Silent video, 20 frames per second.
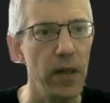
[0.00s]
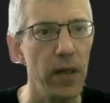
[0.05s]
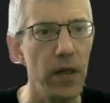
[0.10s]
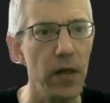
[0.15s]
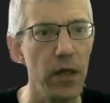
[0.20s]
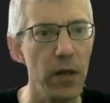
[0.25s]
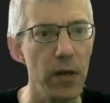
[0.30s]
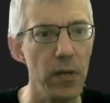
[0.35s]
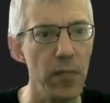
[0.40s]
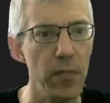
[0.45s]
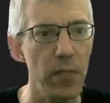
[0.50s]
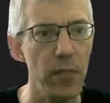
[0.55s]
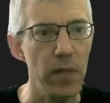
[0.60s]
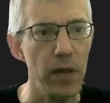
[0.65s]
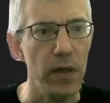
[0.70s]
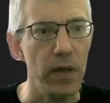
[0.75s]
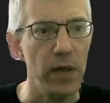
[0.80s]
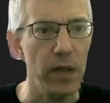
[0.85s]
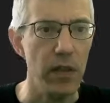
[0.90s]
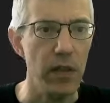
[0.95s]

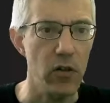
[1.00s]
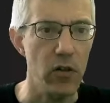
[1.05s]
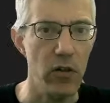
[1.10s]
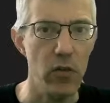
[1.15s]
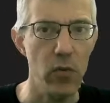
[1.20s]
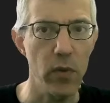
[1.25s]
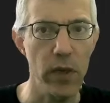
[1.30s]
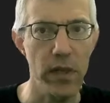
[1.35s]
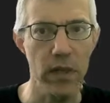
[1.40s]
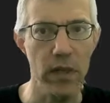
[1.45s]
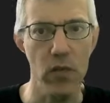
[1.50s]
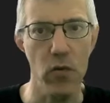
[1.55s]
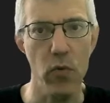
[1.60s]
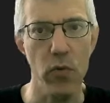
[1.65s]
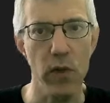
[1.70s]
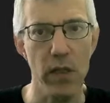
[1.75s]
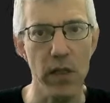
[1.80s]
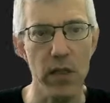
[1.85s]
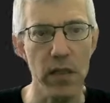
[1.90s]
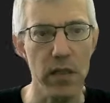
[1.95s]
And then color white,
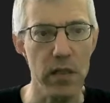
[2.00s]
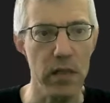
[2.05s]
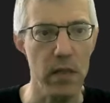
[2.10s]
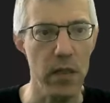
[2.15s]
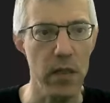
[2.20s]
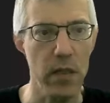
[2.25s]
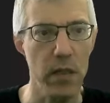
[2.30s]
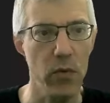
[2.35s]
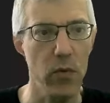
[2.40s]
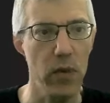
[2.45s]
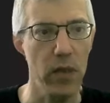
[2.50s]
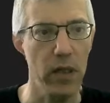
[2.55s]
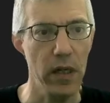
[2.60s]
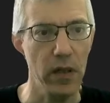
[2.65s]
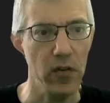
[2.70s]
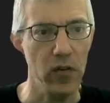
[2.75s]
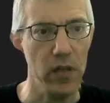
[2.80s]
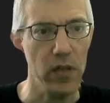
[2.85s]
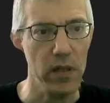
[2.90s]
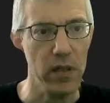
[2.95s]
so we can
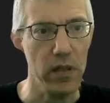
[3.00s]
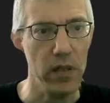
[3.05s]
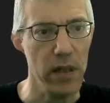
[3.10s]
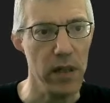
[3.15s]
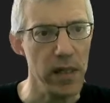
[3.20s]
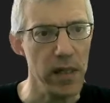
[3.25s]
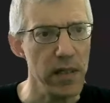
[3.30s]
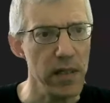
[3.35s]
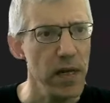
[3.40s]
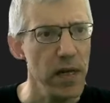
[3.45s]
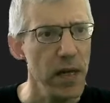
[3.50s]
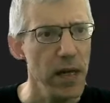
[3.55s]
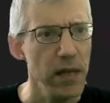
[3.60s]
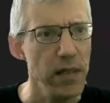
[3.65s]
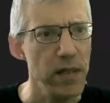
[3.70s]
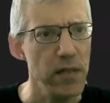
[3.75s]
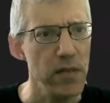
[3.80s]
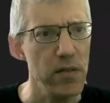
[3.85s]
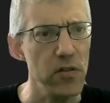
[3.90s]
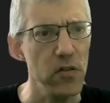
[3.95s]
actually see the text.
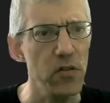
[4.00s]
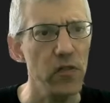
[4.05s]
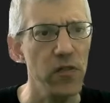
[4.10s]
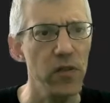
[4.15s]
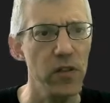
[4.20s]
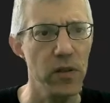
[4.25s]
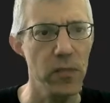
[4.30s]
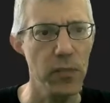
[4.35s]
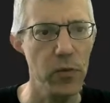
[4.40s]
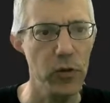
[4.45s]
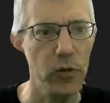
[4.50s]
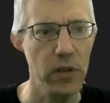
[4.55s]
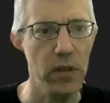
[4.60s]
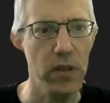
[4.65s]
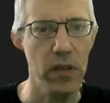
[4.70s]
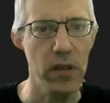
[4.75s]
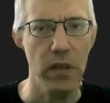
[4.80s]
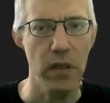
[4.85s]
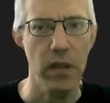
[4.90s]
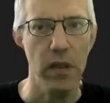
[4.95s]
This is not very
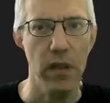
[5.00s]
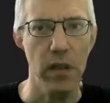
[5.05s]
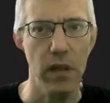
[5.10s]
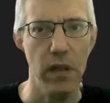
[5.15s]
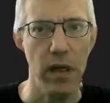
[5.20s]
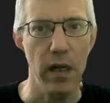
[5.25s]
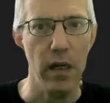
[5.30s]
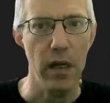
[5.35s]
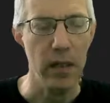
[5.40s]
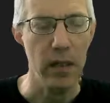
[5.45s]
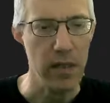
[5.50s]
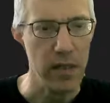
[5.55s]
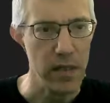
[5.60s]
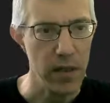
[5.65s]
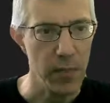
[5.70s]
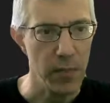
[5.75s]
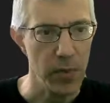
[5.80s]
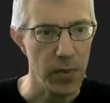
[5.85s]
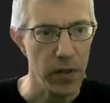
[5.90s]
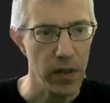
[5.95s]
important. In our
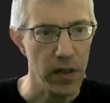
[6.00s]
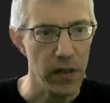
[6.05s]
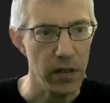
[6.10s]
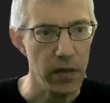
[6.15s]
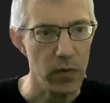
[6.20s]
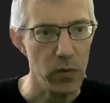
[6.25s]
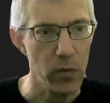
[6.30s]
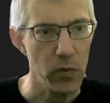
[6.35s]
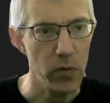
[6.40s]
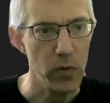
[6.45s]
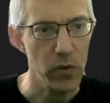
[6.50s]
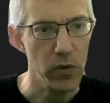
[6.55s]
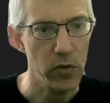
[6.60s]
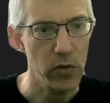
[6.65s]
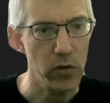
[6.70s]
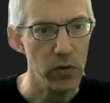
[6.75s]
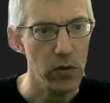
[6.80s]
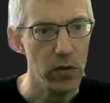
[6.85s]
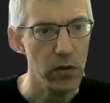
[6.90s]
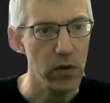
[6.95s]
example here, we will
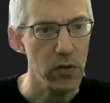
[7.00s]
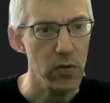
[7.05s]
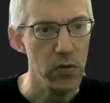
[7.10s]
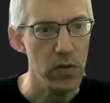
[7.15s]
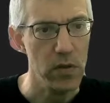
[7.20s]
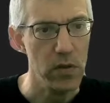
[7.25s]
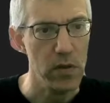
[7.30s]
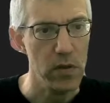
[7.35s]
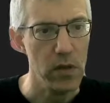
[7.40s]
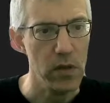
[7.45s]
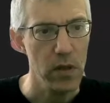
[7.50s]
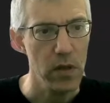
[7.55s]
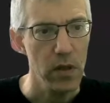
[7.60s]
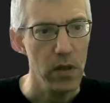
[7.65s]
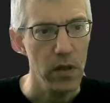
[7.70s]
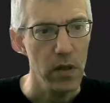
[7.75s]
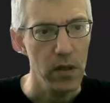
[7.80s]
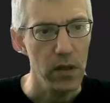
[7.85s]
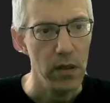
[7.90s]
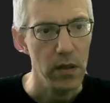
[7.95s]
not use
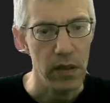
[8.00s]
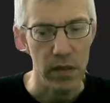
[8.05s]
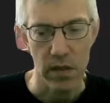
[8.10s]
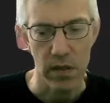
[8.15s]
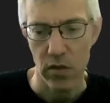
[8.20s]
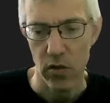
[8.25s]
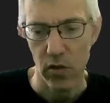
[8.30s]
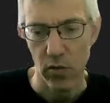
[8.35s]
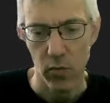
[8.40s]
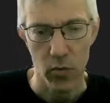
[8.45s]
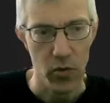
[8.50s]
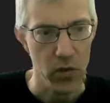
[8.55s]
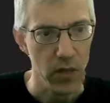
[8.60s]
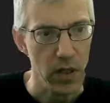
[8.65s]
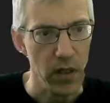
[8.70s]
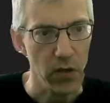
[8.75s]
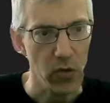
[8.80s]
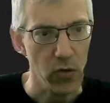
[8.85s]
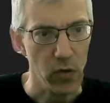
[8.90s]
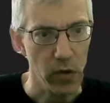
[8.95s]
text
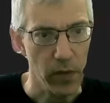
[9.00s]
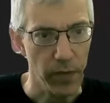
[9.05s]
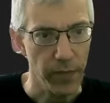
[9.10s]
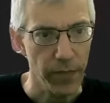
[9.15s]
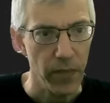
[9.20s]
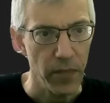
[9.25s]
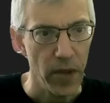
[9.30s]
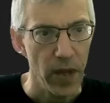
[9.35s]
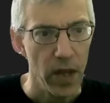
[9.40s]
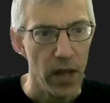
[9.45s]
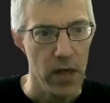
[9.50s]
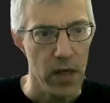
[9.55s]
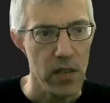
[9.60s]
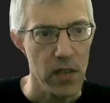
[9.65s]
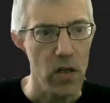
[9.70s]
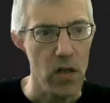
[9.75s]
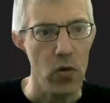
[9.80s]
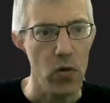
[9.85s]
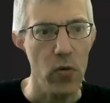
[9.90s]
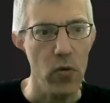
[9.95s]
almost at all.
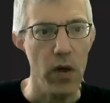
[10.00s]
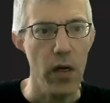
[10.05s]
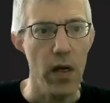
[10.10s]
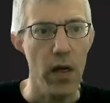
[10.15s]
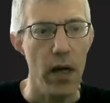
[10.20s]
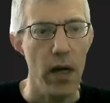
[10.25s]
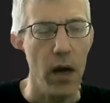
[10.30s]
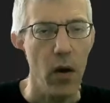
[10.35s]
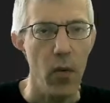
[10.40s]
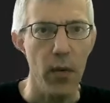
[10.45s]
So